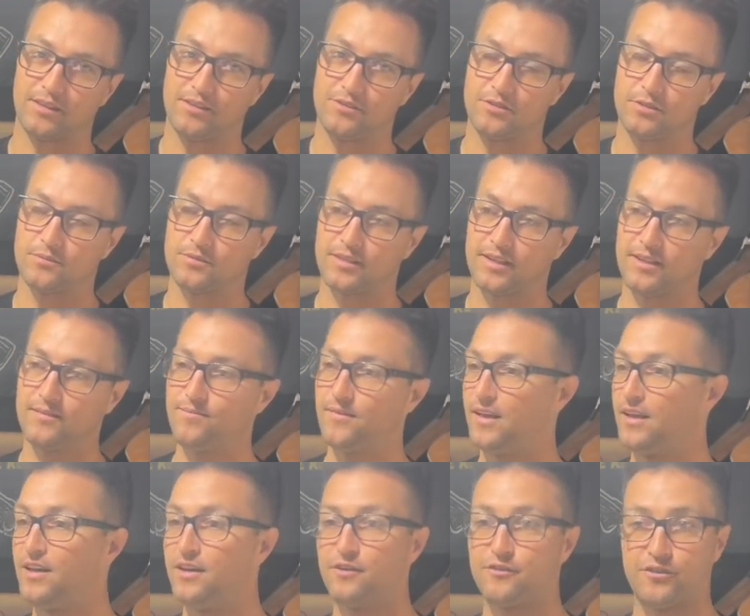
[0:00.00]
You see what I'm saying?
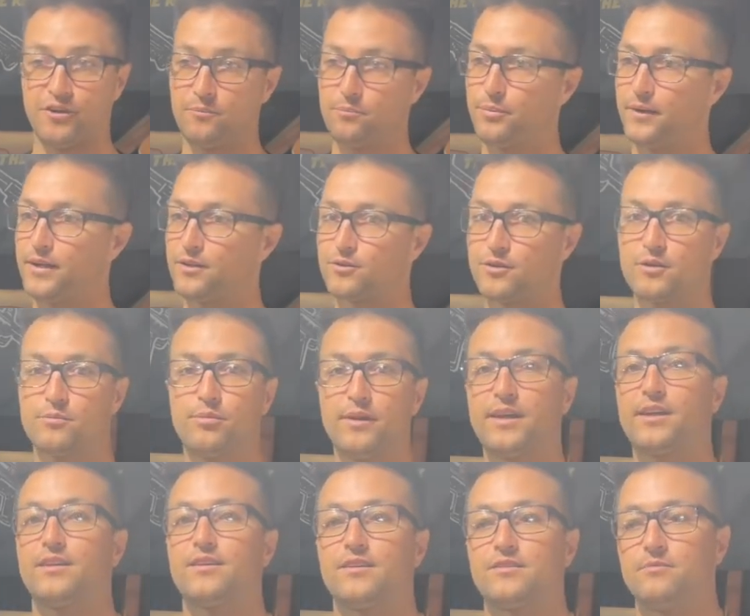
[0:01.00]
Front brake, rear
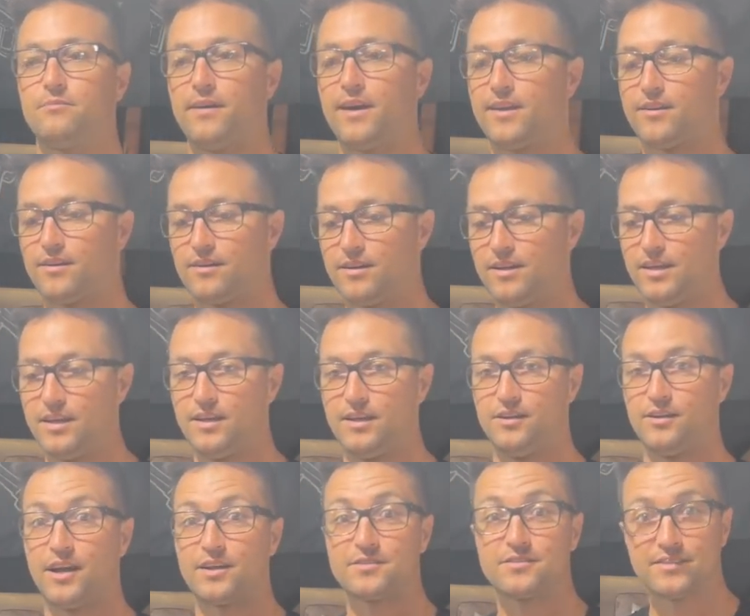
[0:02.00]
brake, it doesn't matter.
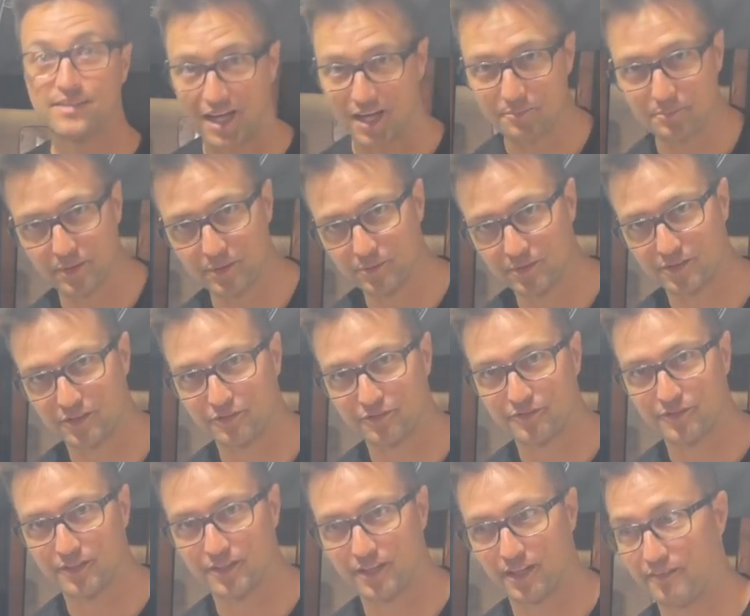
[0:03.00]
You're not stomping with your
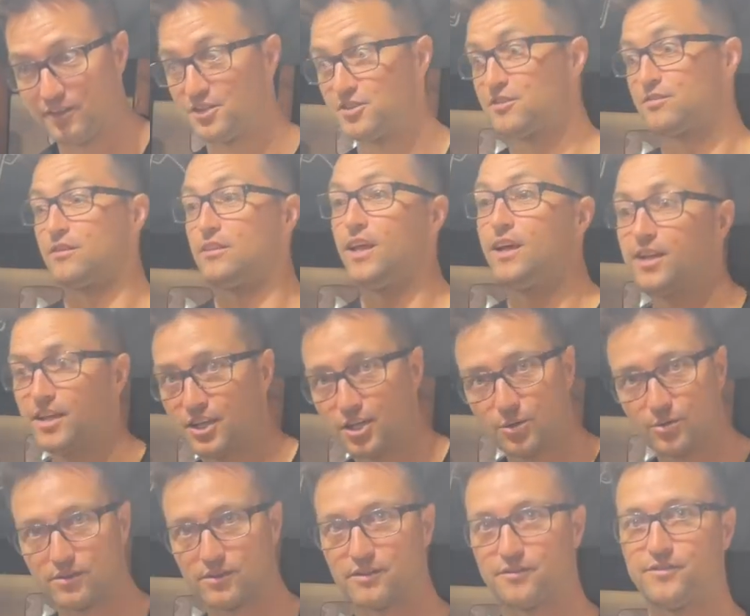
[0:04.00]
foot and then just letting
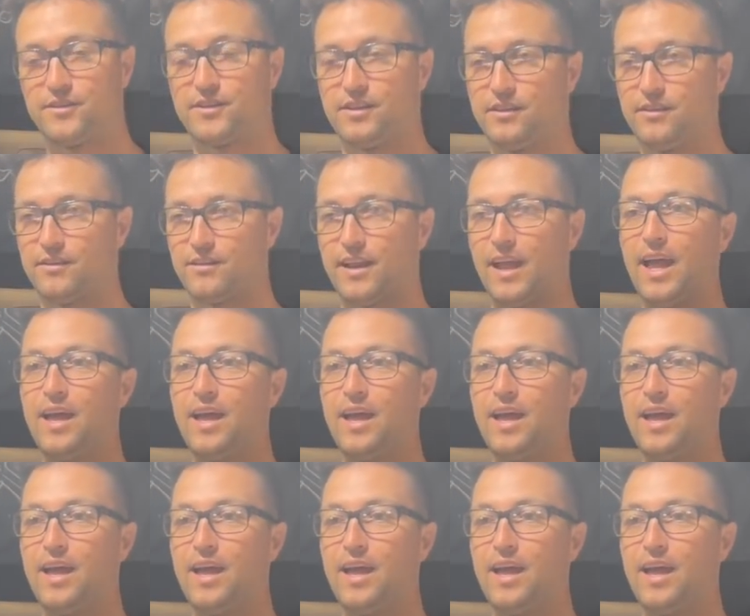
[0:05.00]
go with your foot either.